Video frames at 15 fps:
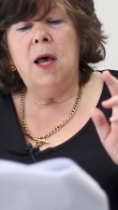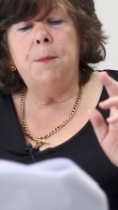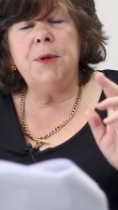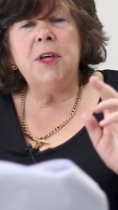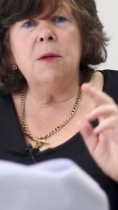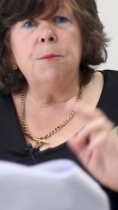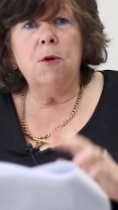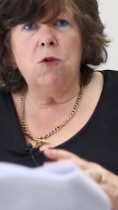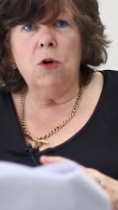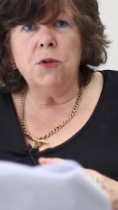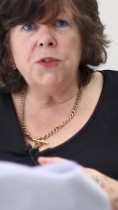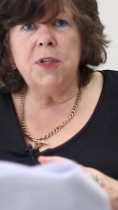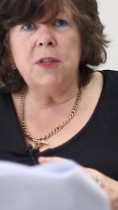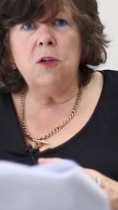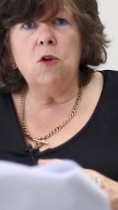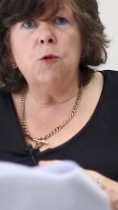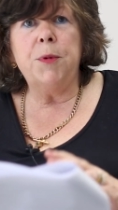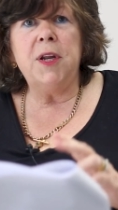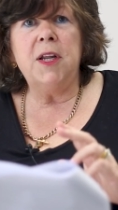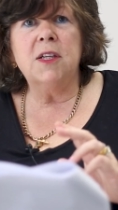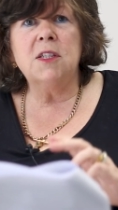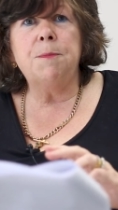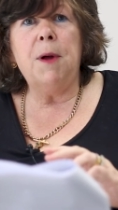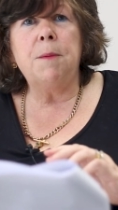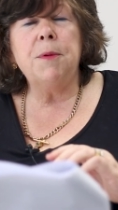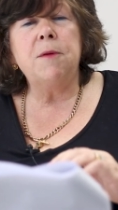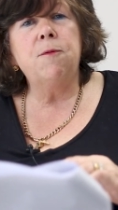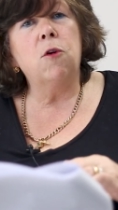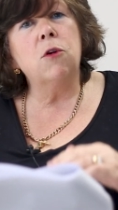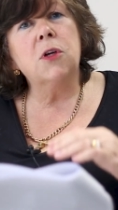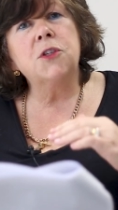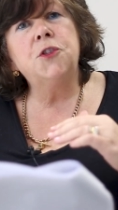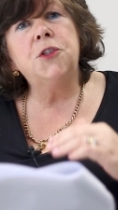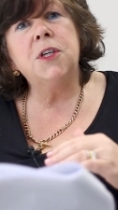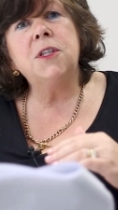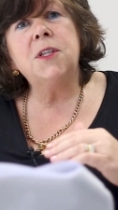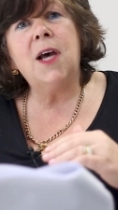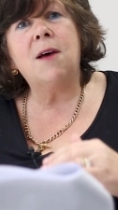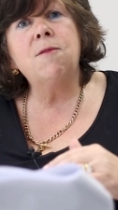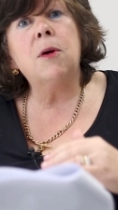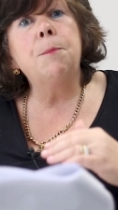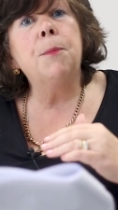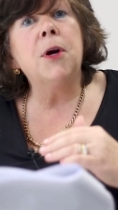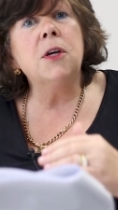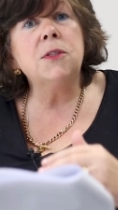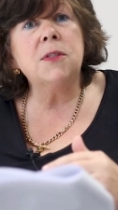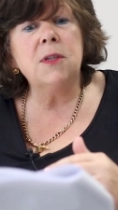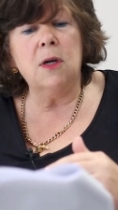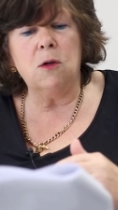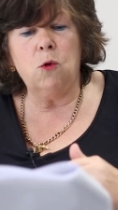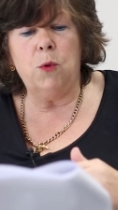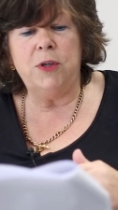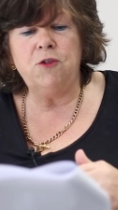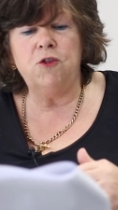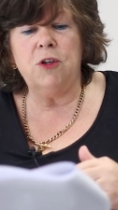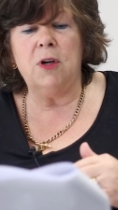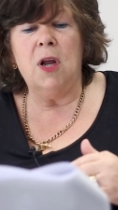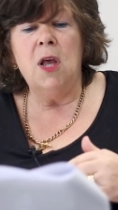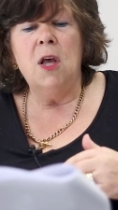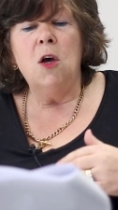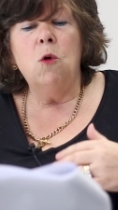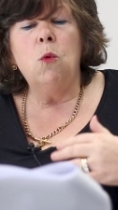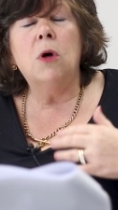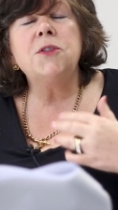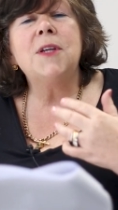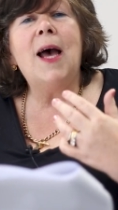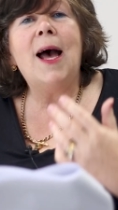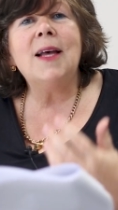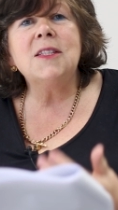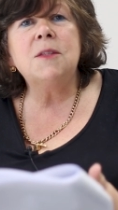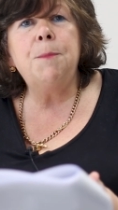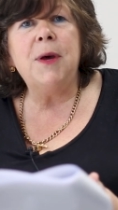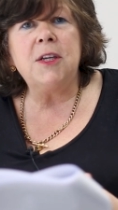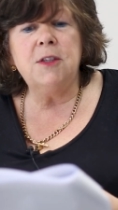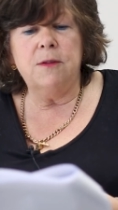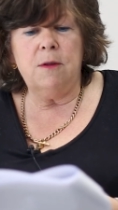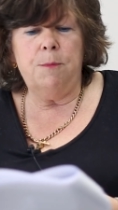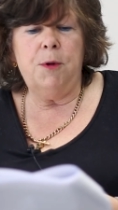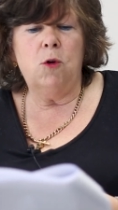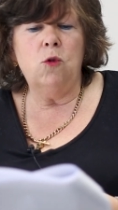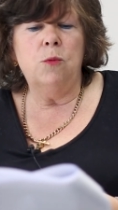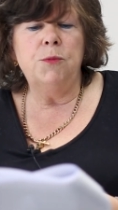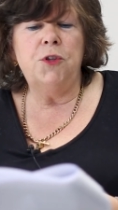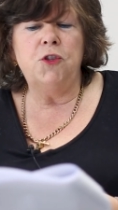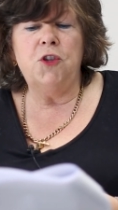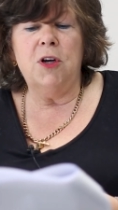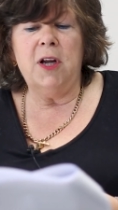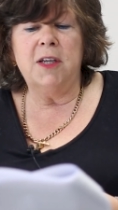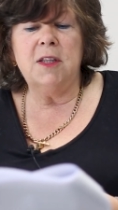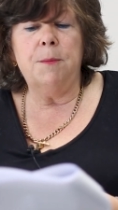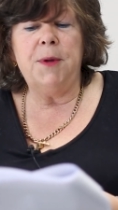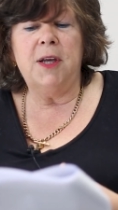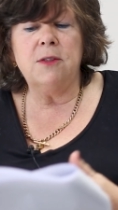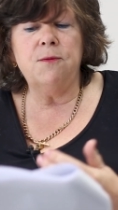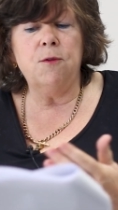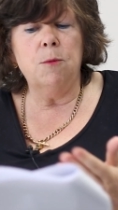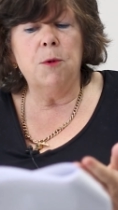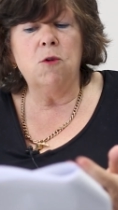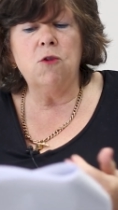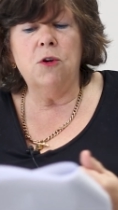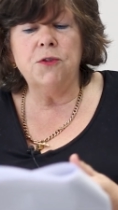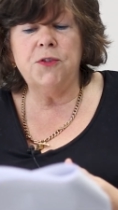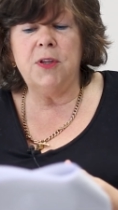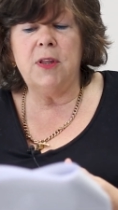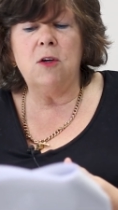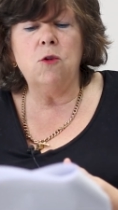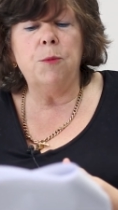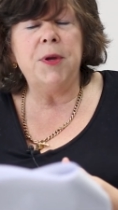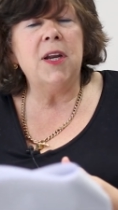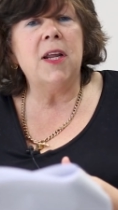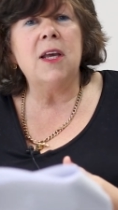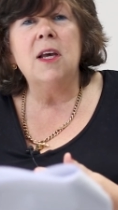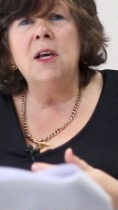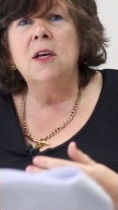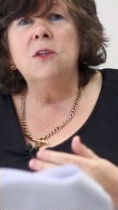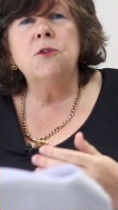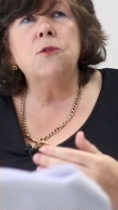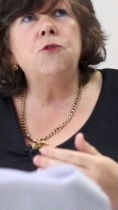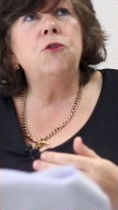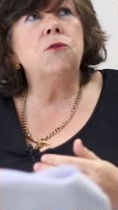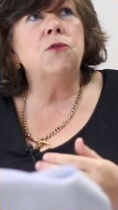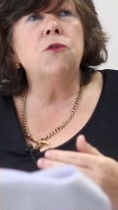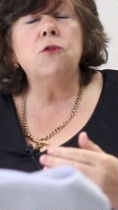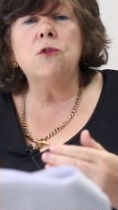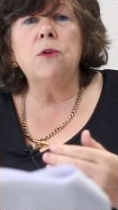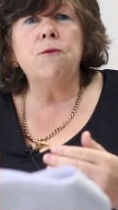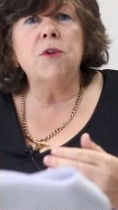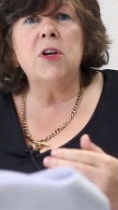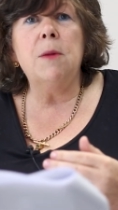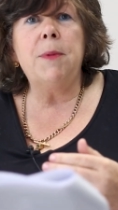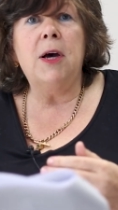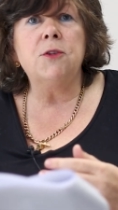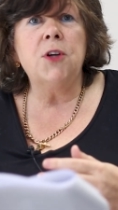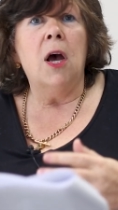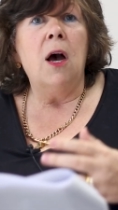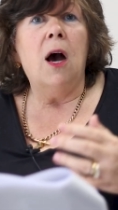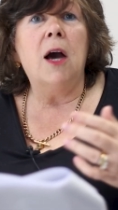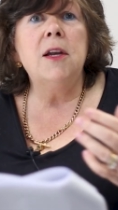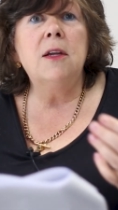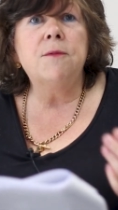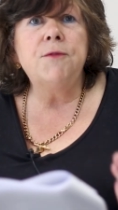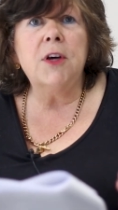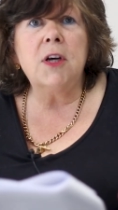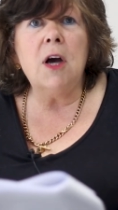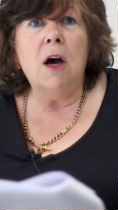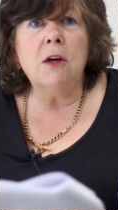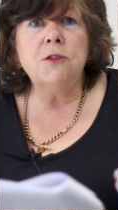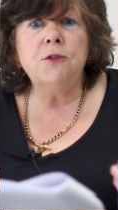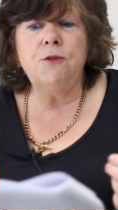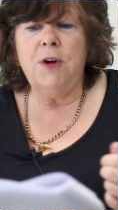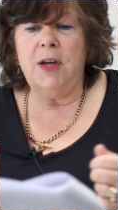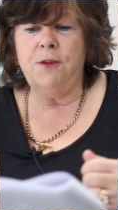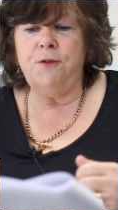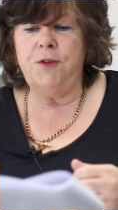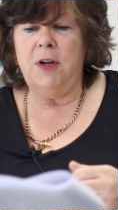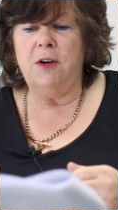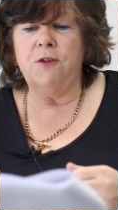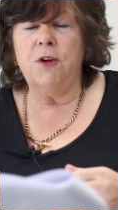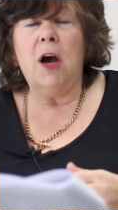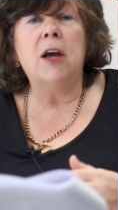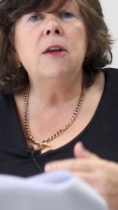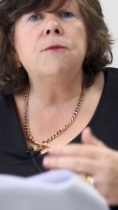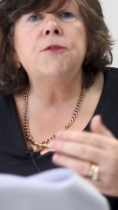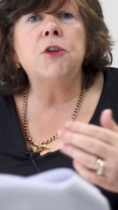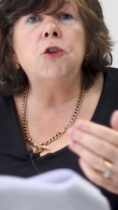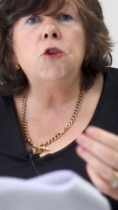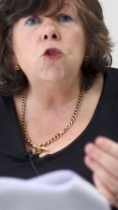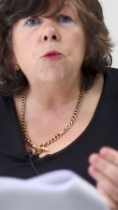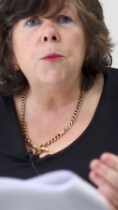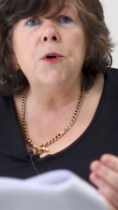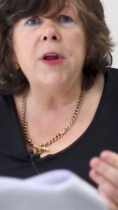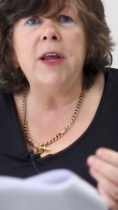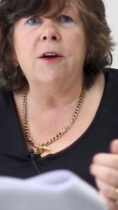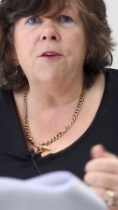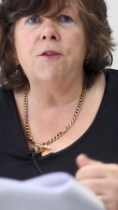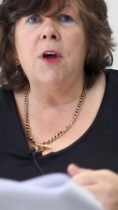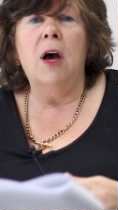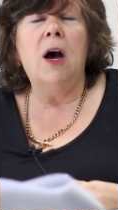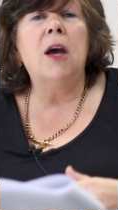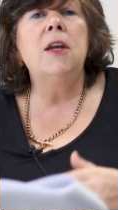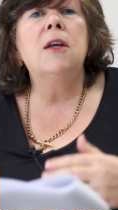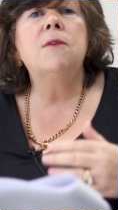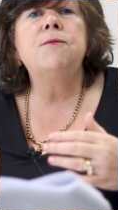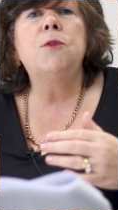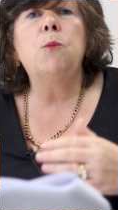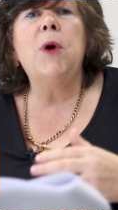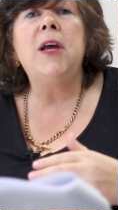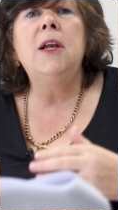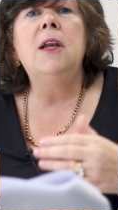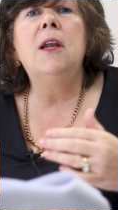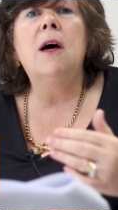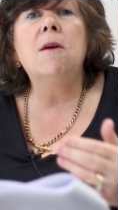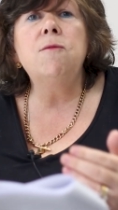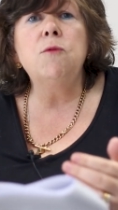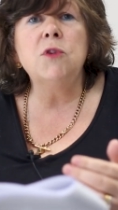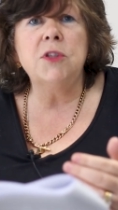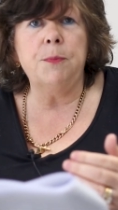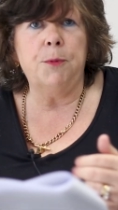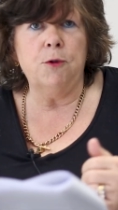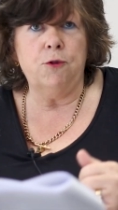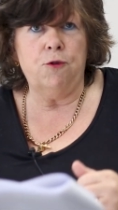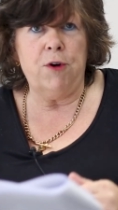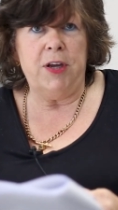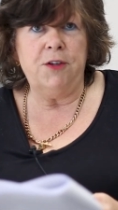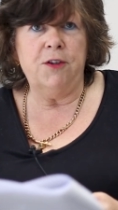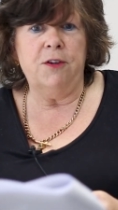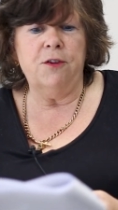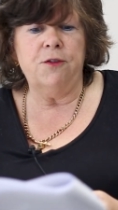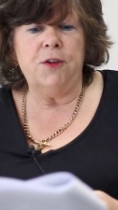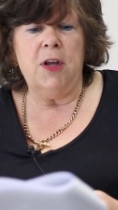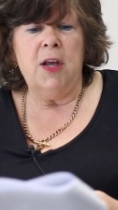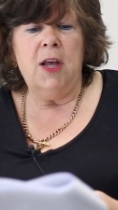be it Magrosa the Lubini and Spalpín Fónach, did have a personal question. What aspect of the poem did you like the best for Magrosa the Lubini? So students could have written about, I love the contrast in it, I love the humour in it, I love the way love was portrayed in it.